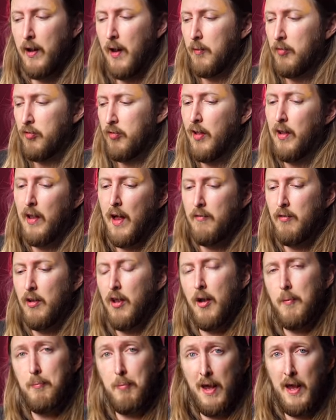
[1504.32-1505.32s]
I still have a
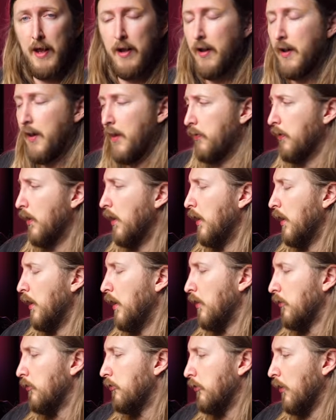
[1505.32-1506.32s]
lot of pain in it.
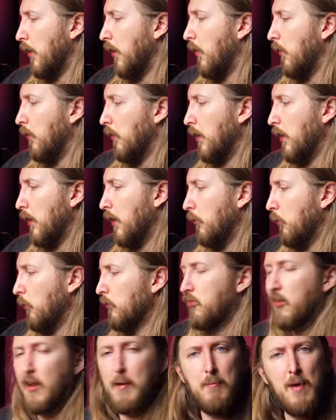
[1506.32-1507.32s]
So we'll
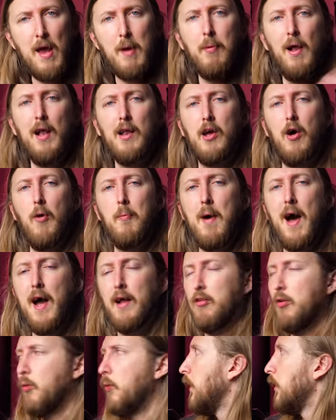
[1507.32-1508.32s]
see, maybe I'll go back
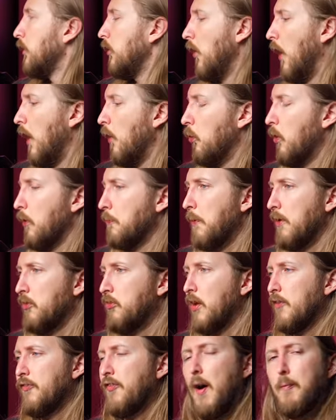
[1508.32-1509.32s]
to it. You know, I worked
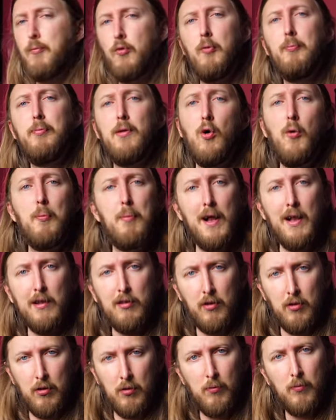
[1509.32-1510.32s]
myself up to blue
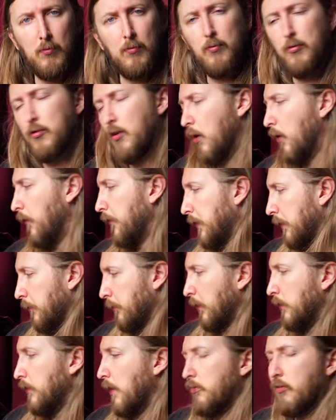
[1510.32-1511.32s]
belt, so
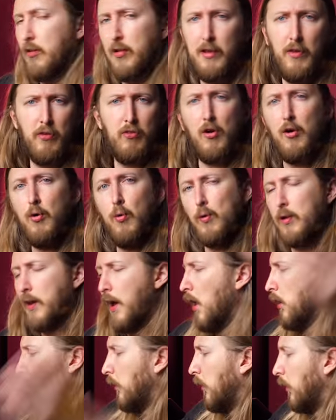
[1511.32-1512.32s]
that's at least a cool
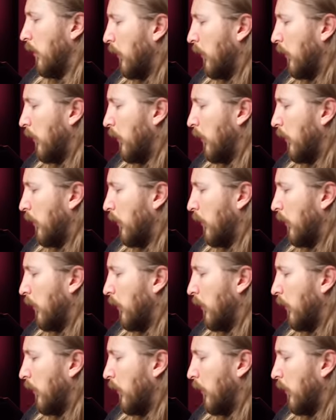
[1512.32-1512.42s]
color.